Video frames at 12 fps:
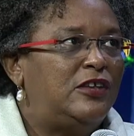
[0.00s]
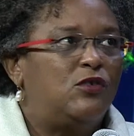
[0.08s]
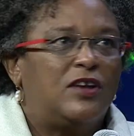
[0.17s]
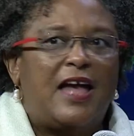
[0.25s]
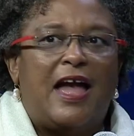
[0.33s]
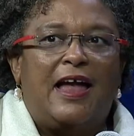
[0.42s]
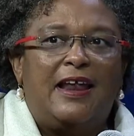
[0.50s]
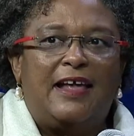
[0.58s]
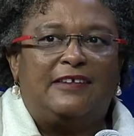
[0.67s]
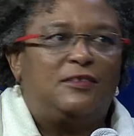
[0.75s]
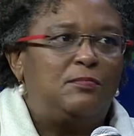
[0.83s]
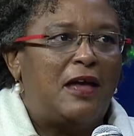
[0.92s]
that you can't
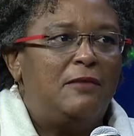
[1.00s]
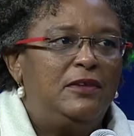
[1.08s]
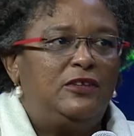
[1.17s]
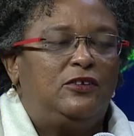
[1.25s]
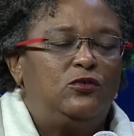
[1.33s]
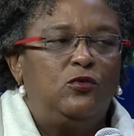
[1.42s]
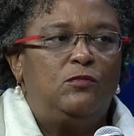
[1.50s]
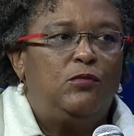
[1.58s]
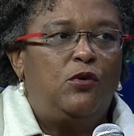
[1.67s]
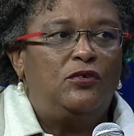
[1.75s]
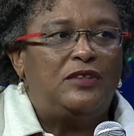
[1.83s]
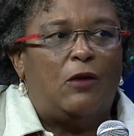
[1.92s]
expect me to do
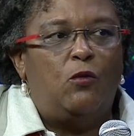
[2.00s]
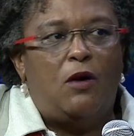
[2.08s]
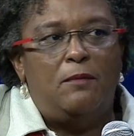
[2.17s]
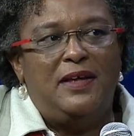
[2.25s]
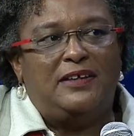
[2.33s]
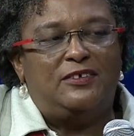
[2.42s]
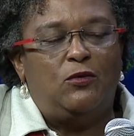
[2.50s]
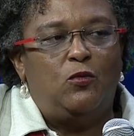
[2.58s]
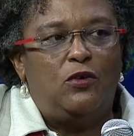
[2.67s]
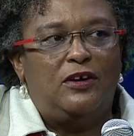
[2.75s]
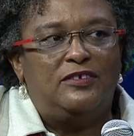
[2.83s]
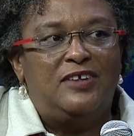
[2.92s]
both. And what makes it
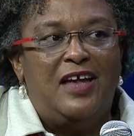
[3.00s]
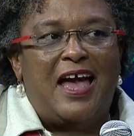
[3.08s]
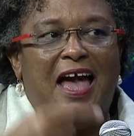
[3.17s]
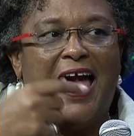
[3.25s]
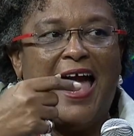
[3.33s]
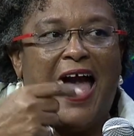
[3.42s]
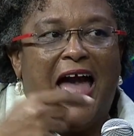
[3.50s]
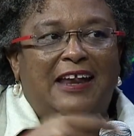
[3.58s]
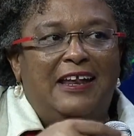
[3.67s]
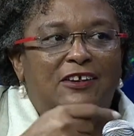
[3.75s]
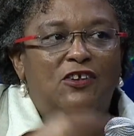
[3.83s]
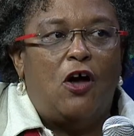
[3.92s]
worse, had
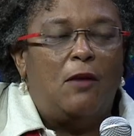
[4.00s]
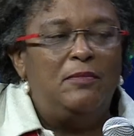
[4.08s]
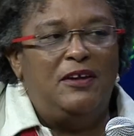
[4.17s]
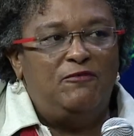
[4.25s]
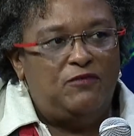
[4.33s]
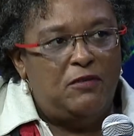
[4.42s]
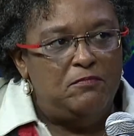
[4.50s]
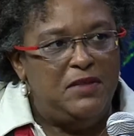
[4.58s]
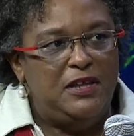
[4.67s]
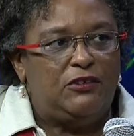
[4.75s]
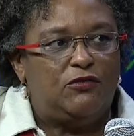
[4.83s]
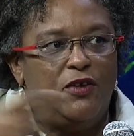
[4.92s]
it not been for
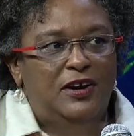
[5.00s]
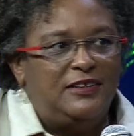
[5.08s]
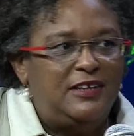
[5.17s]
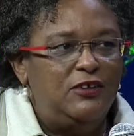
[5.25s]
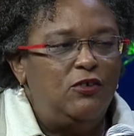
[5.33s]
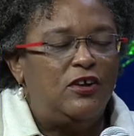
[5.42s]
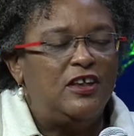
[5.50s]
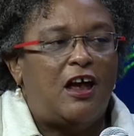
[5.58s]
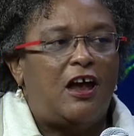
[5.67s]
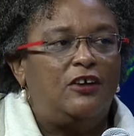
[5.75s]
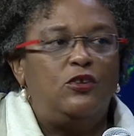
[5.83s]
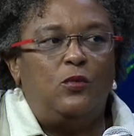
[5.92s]
me throwing it in your
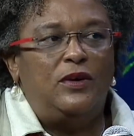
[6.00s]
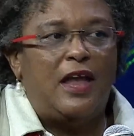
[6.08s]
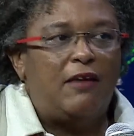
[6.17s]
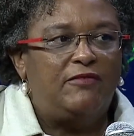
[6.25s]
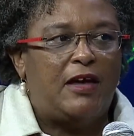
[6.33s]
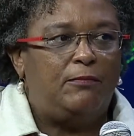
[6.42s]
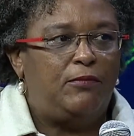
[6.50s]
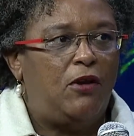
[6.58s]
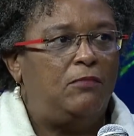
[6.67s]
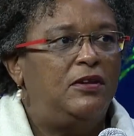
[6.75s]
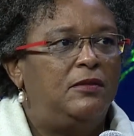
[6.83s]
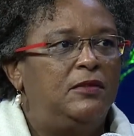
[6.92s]
yard, you wouldn't have that
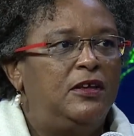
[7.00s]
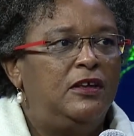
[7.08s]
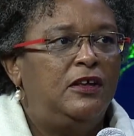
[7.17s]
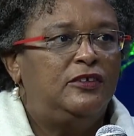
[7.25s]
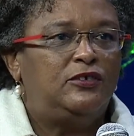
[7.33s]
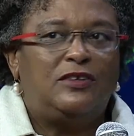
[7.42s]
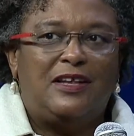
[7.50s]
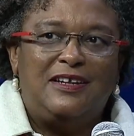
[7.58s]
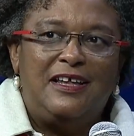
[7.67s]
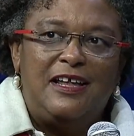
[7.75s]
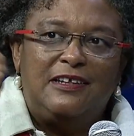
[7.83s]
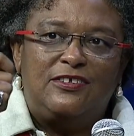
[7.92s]
problem. So that
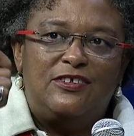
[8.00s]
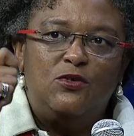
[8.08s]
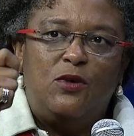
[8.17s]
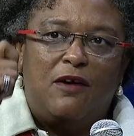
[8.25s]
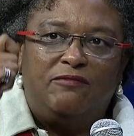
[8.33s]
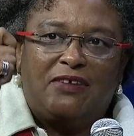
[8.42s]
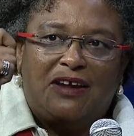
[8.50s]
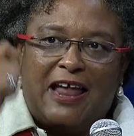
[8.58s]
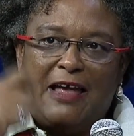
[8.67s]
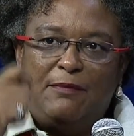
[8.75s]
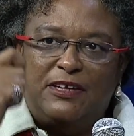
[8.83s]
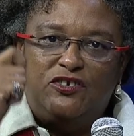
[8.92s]
the issue of
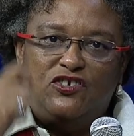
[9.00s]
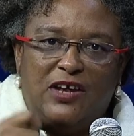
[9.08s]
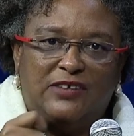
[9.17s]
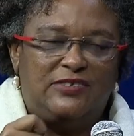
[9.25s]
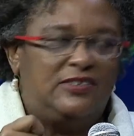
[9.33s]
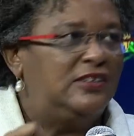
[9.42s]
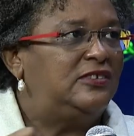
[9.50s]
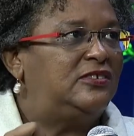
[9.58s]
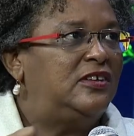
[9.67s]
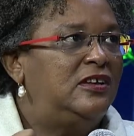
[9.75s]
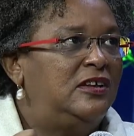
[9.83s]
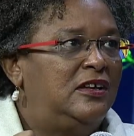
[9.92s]
climate
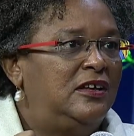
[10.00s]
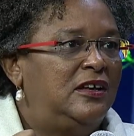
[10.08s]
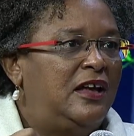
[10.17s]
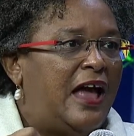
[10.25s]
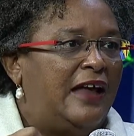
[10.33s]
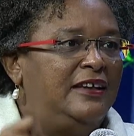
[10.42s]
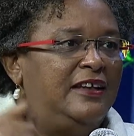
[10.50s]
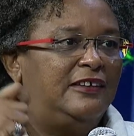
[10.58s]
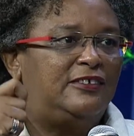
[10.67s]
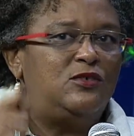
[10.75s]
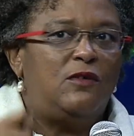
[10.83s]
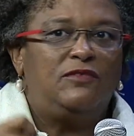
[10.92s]
justice and the
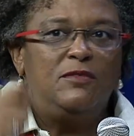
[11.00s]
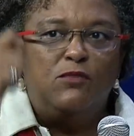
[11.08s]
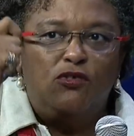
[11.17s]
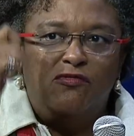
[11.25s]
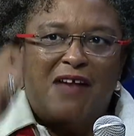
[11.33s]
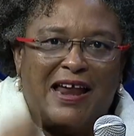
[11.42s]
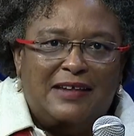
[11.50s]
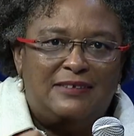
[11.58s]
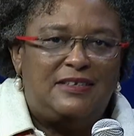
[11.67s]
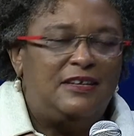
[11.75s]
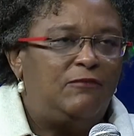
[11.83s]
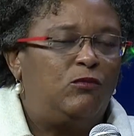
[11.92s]
issue of the
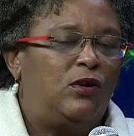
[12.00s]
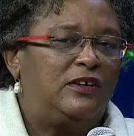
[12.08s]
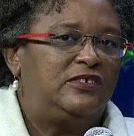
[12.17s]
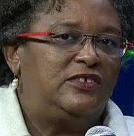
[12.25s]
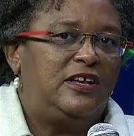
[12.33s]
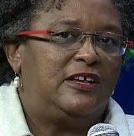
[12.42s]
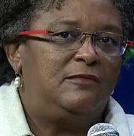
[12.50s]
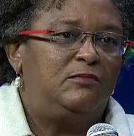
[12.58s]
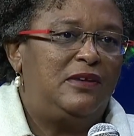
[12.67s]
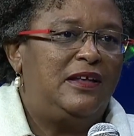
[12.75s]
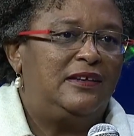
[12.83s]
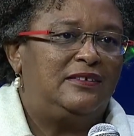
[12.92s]
morality of what is taking
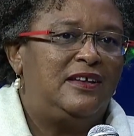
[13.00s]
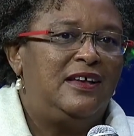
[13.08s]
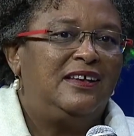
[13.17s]
place